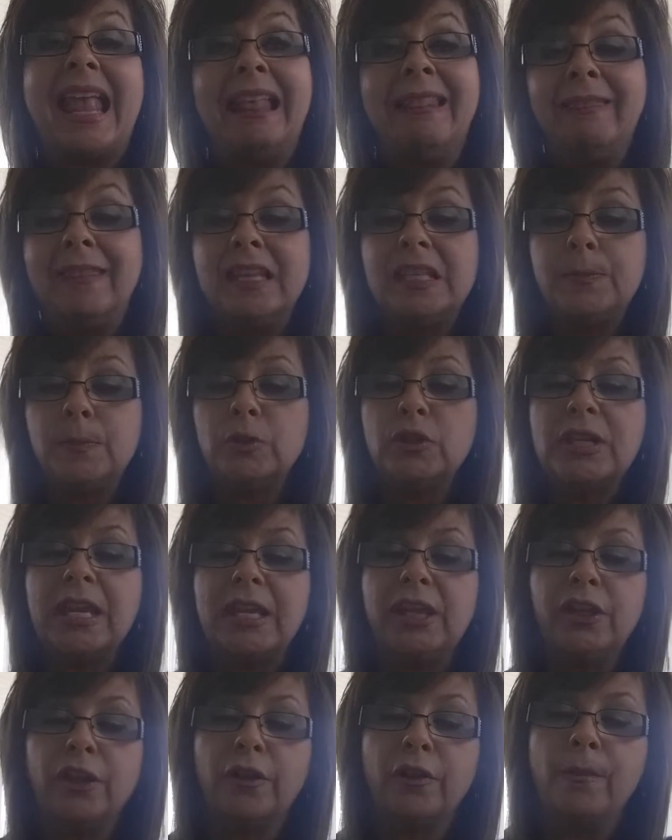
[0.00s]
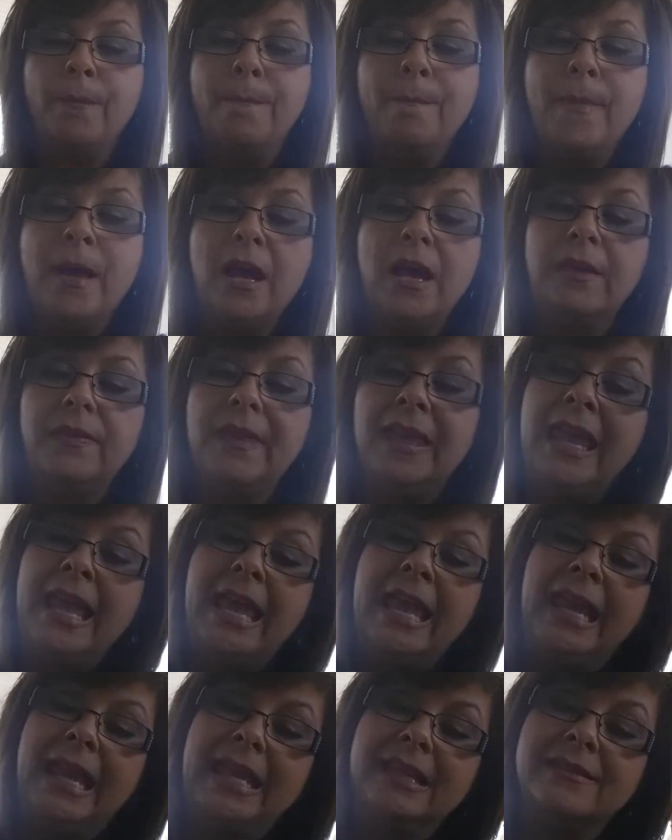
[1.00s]
And this particular month
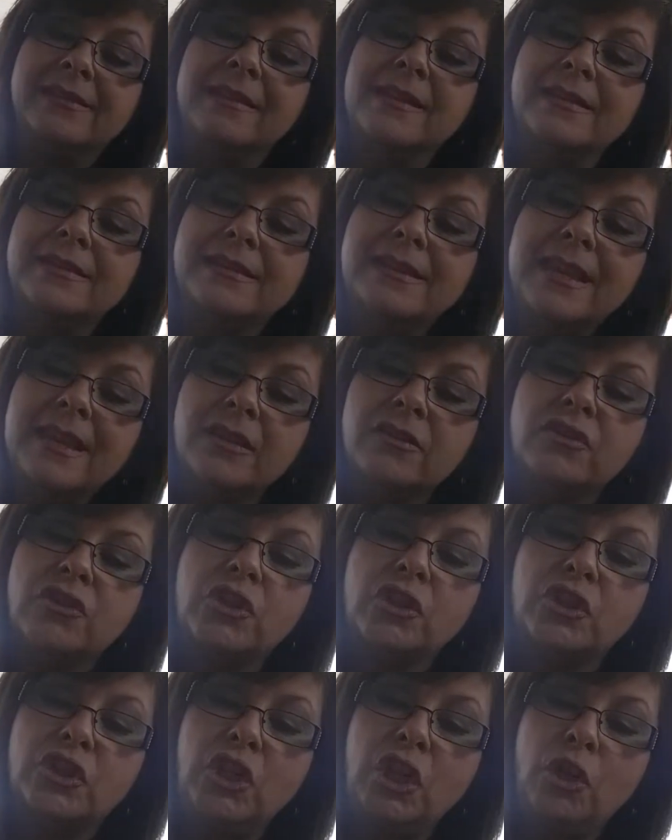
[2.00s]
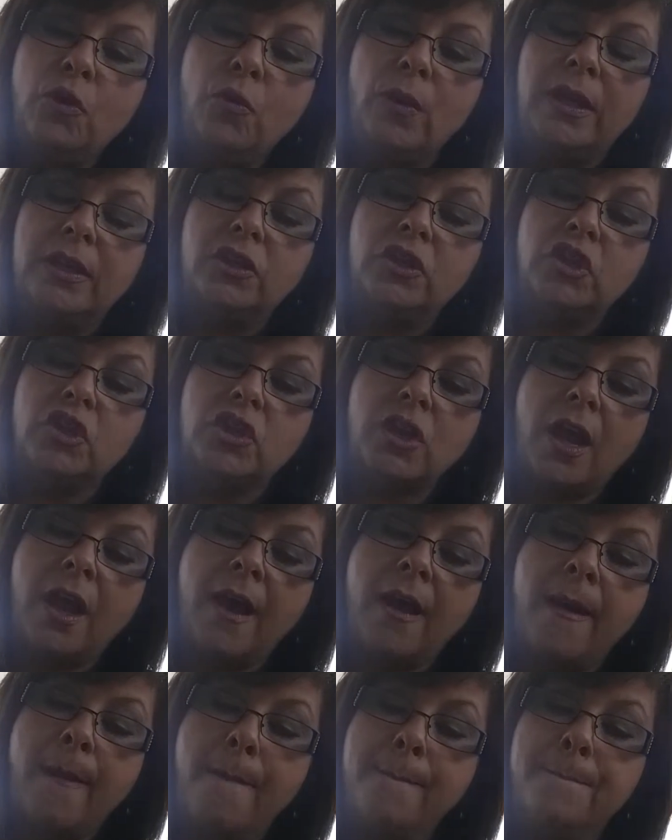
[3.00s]
is the 6th Jewish
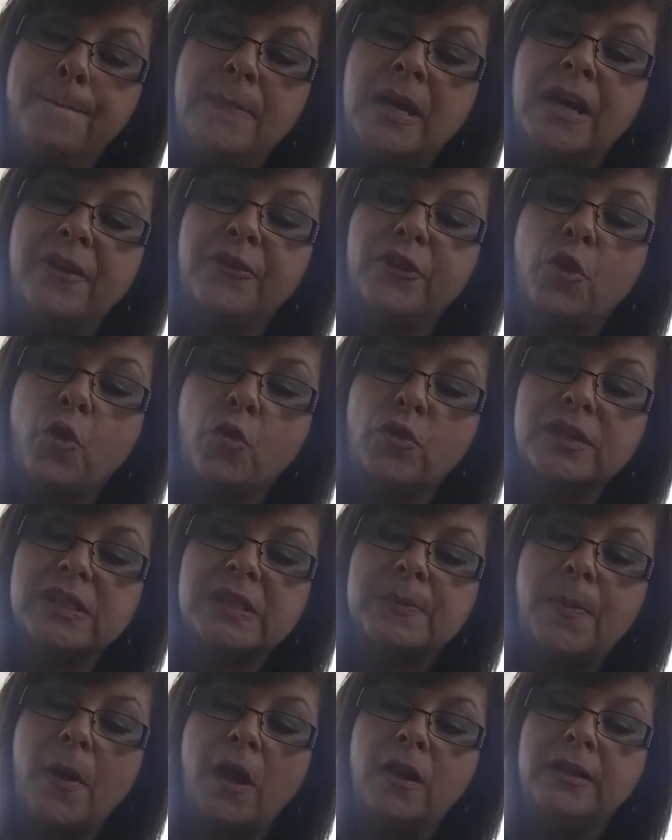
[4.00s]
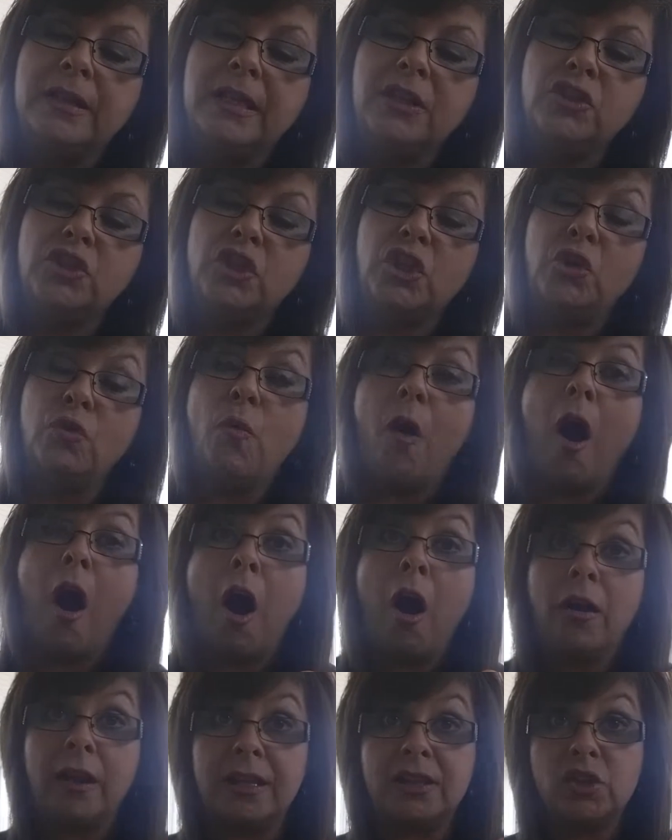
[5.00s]
month, corresponding to
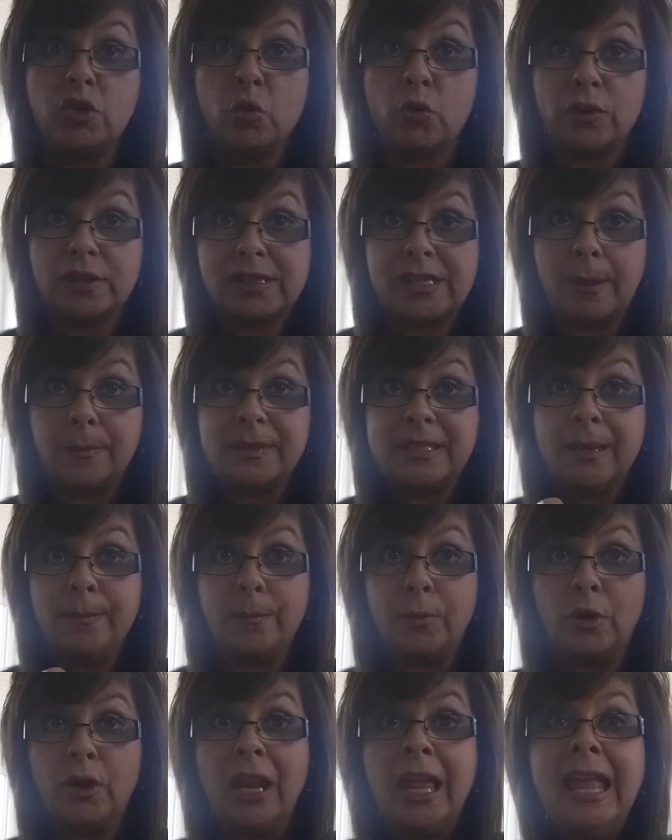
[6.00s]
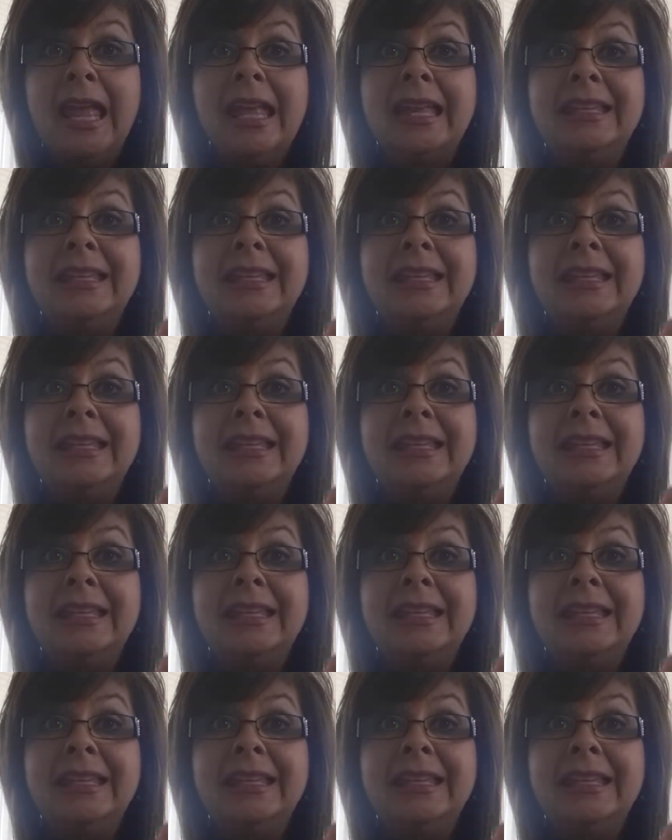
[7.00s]
August or September.